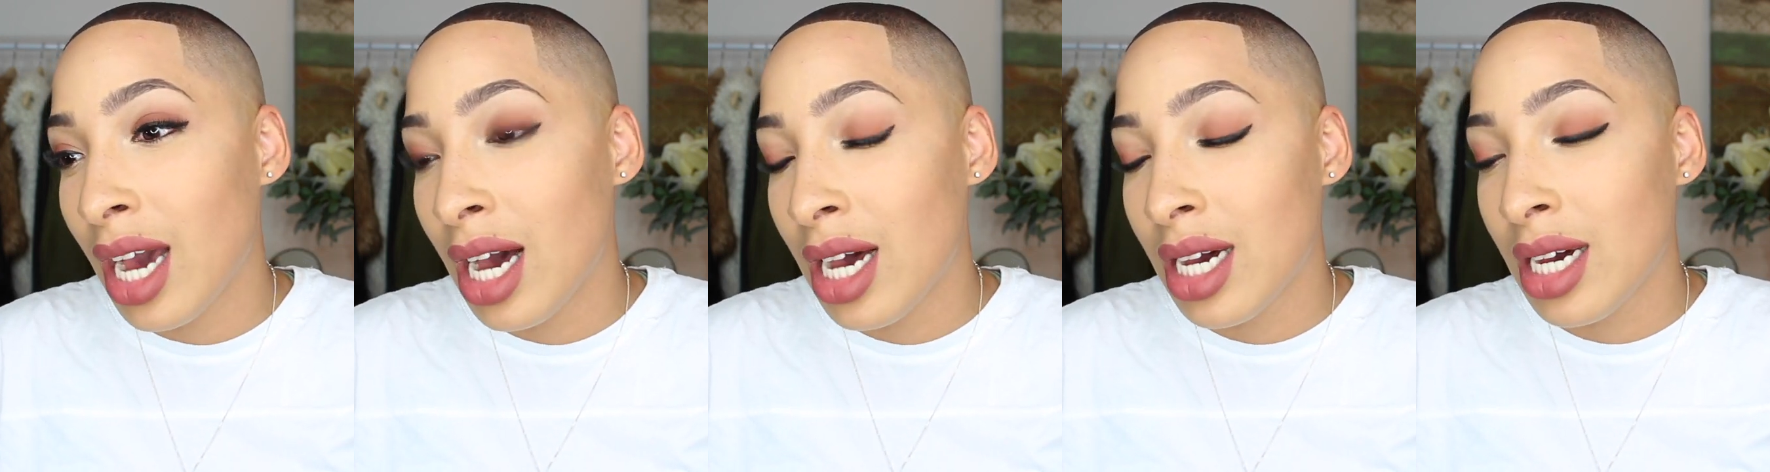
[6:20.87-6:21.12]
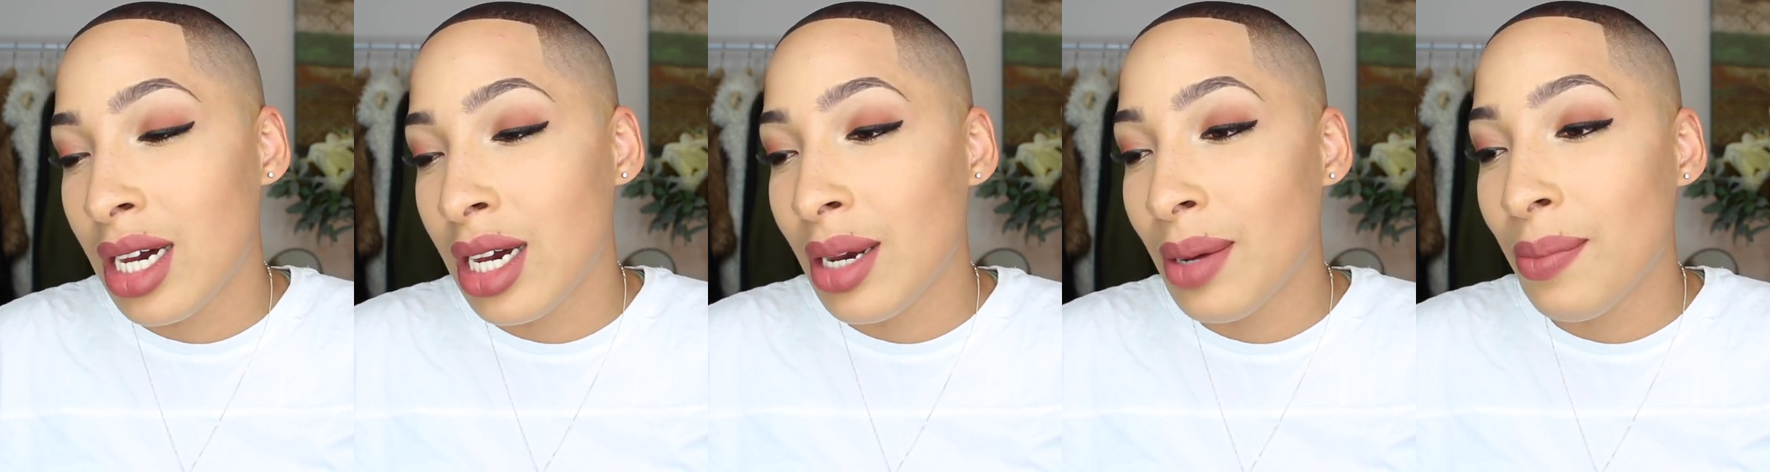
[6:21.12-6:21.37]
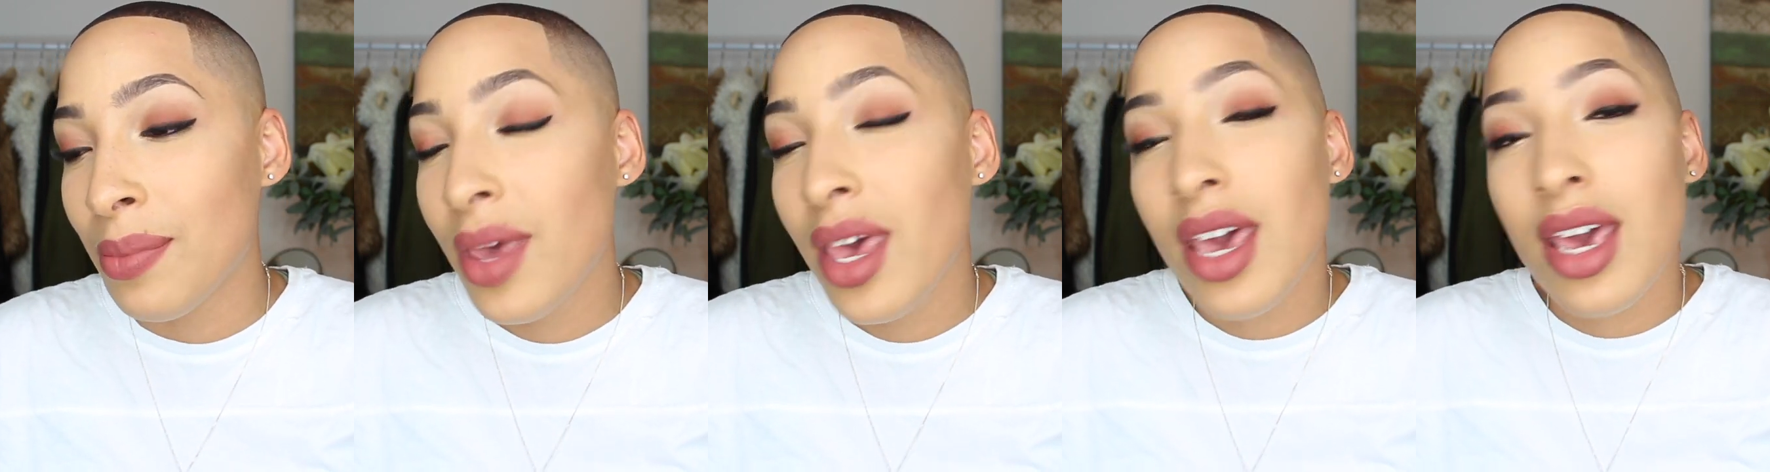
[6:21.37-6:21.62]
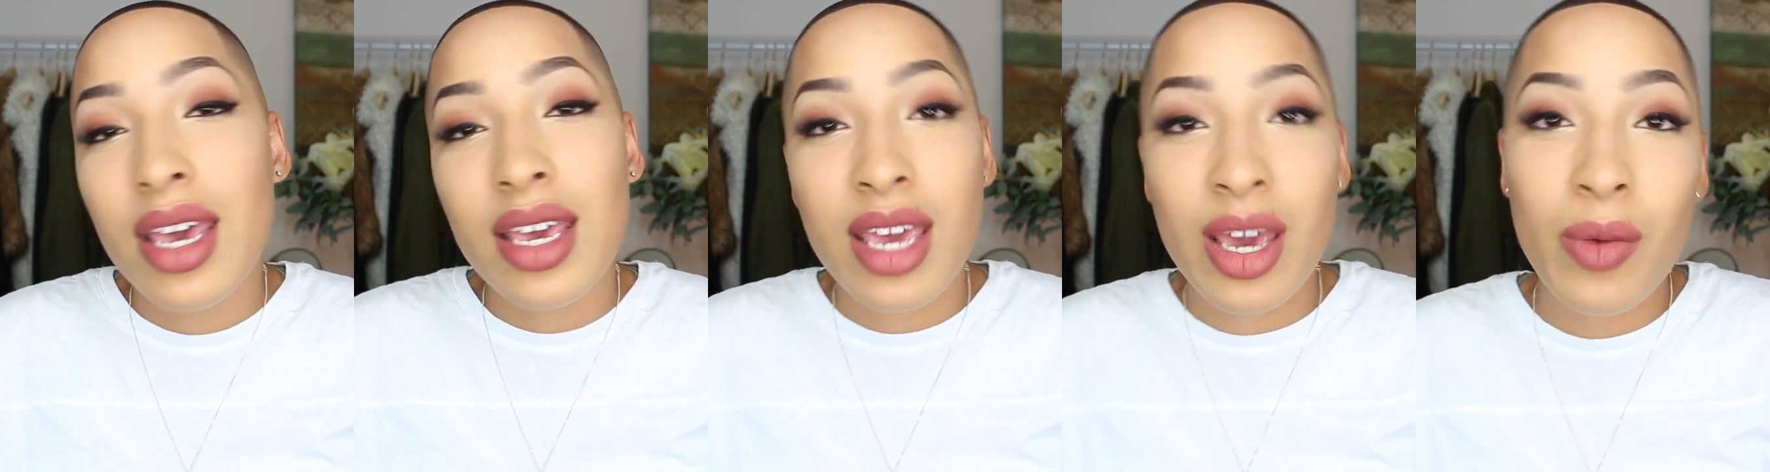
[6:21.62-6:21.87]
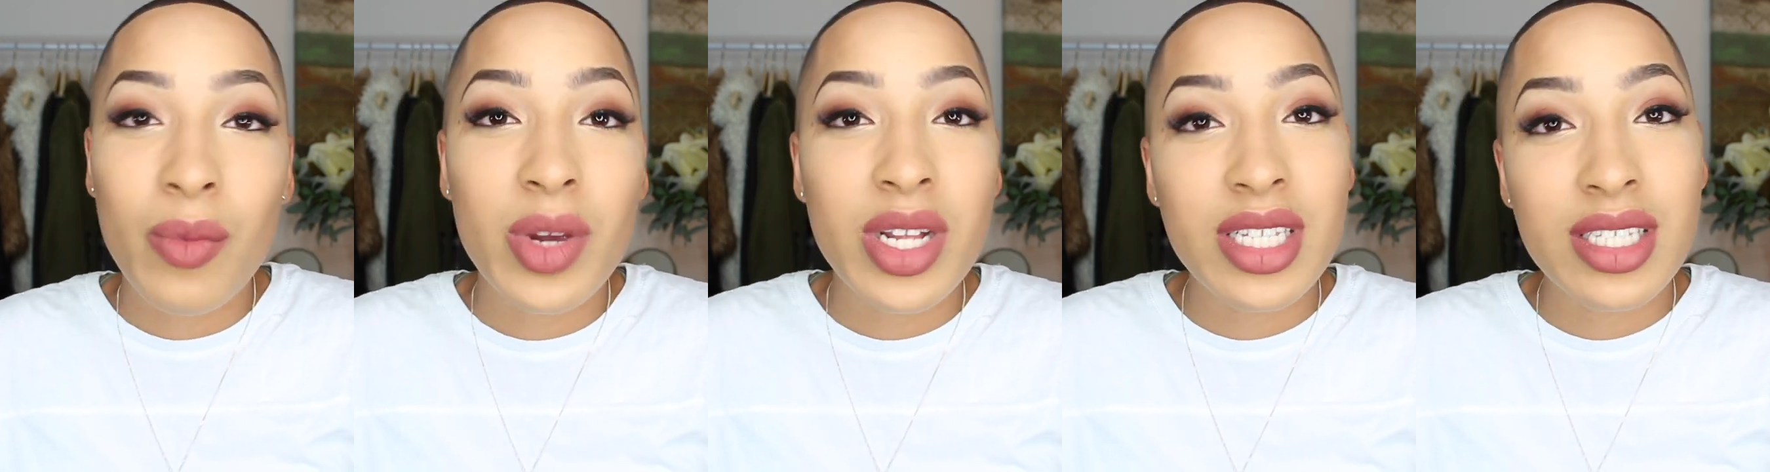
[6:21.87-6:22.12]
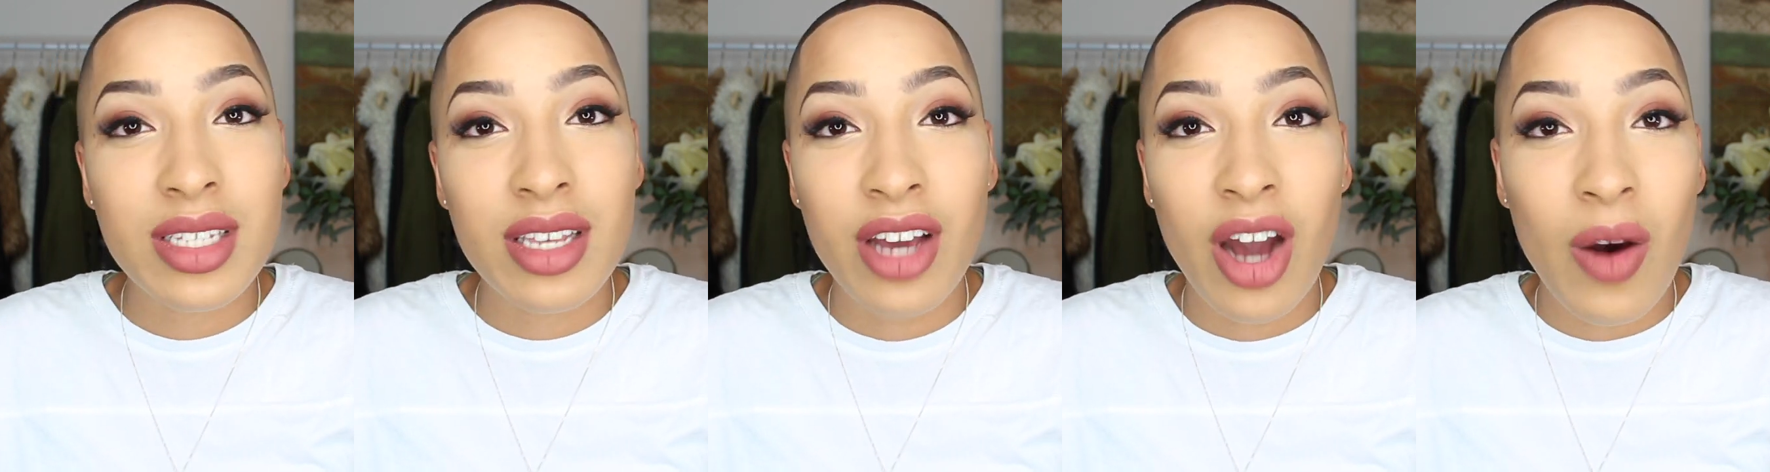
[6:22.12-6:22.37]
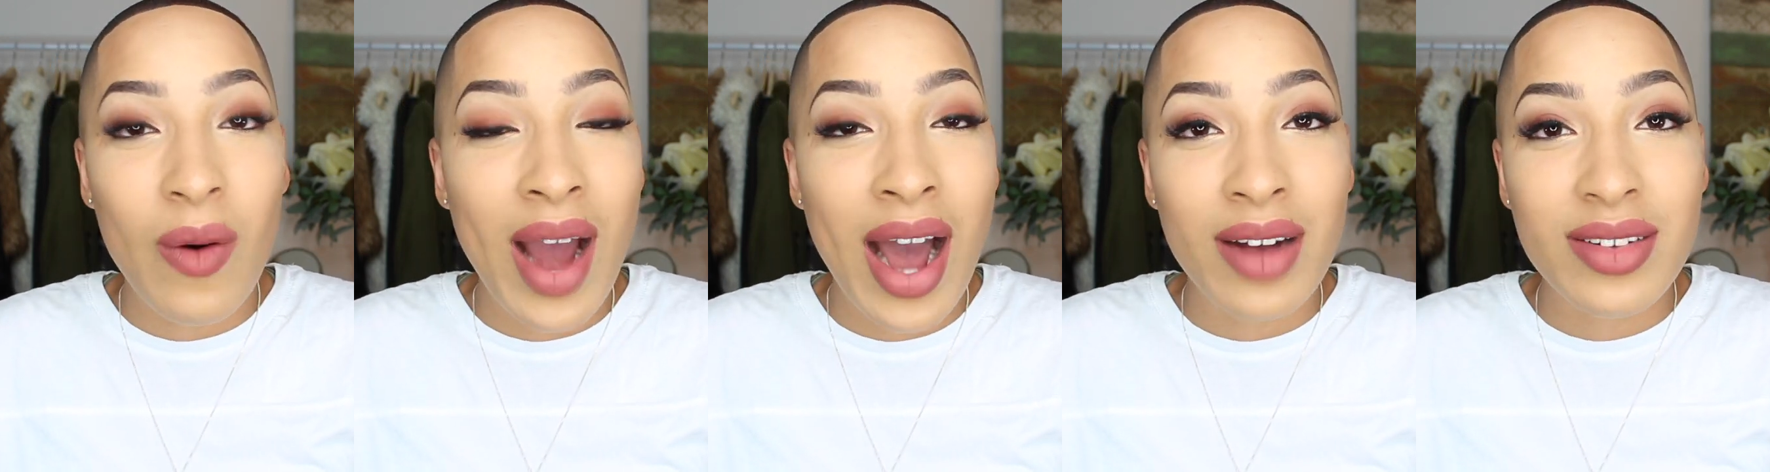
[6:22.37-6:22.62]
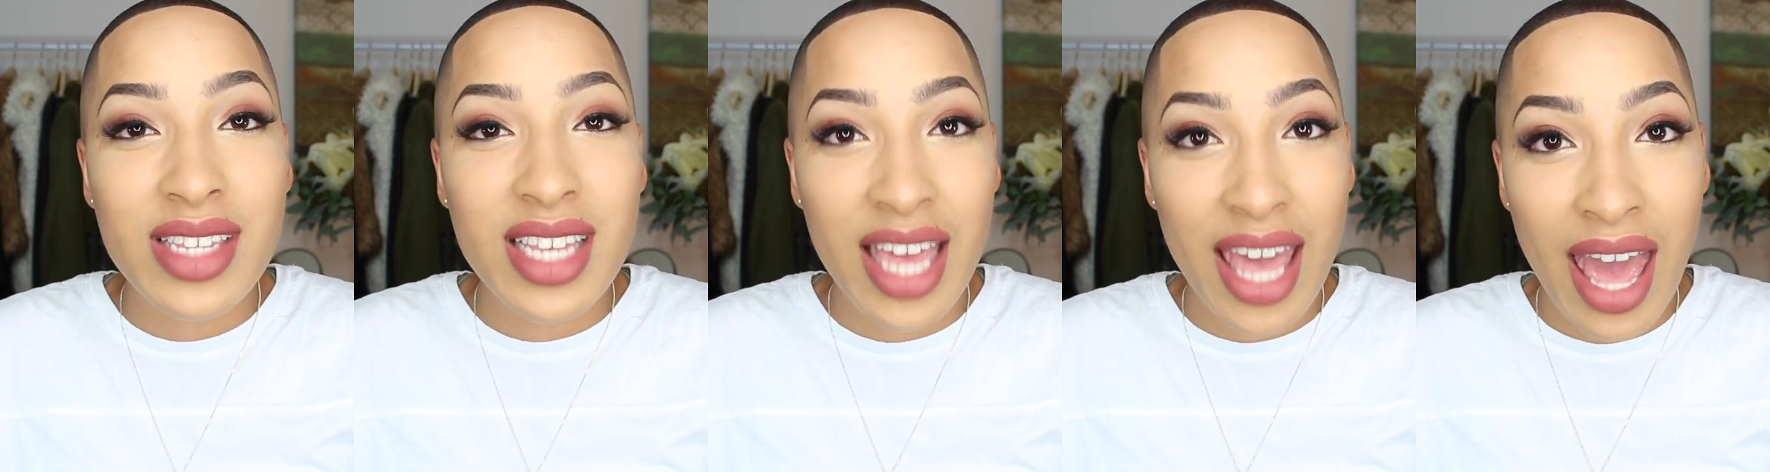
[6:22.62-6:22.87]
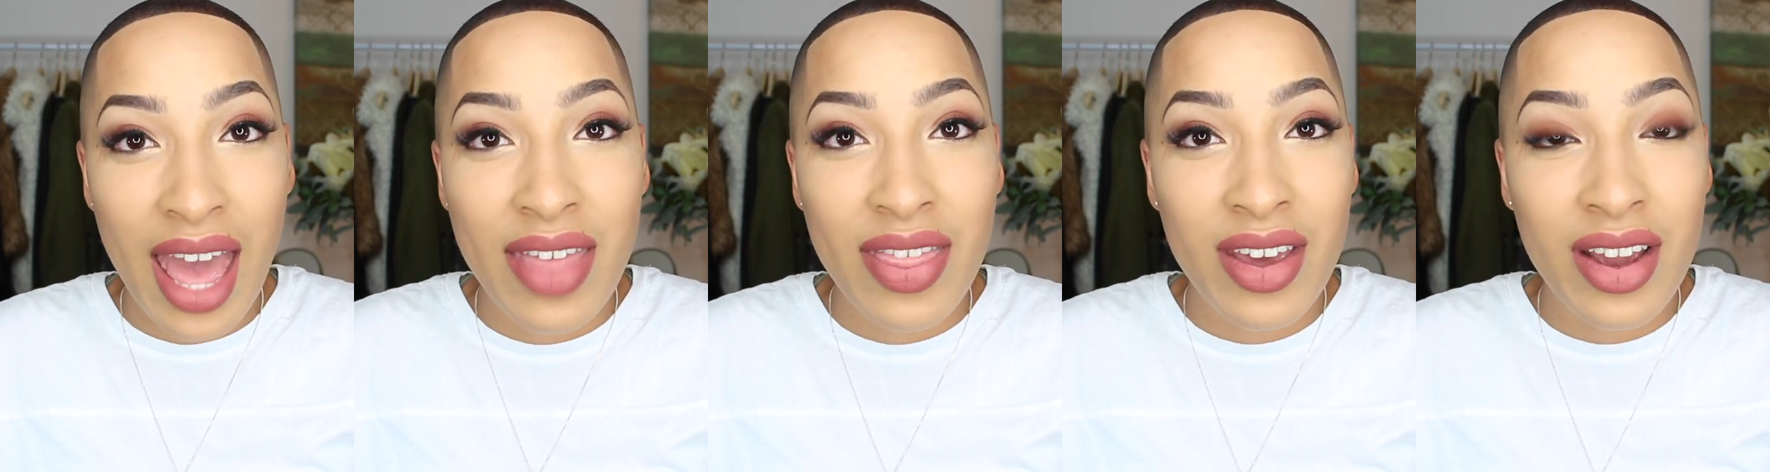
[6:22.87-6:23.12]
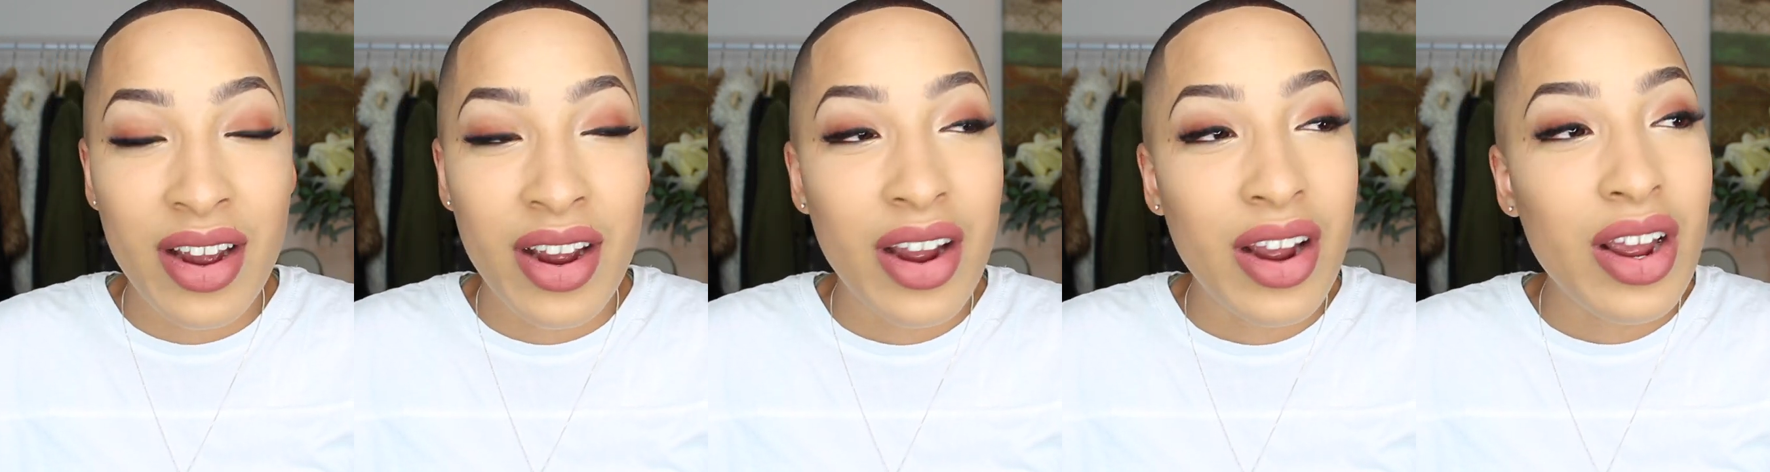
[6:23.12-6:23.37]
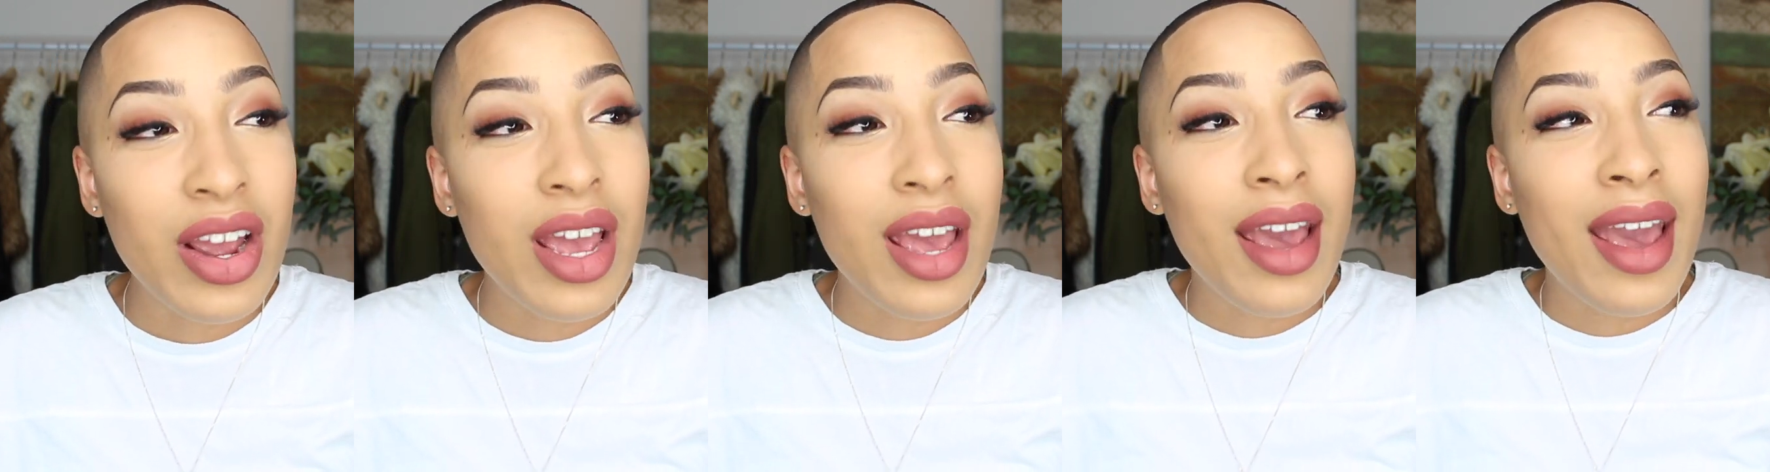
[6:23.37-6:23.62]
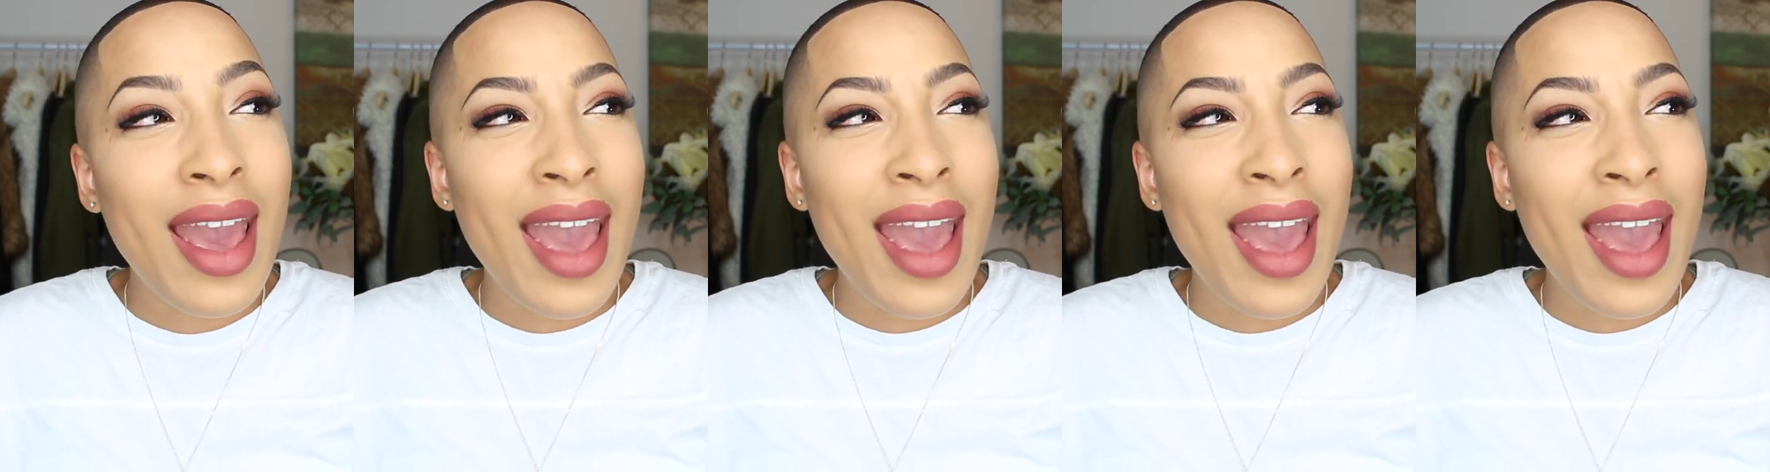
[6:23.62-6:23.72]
can we go out together?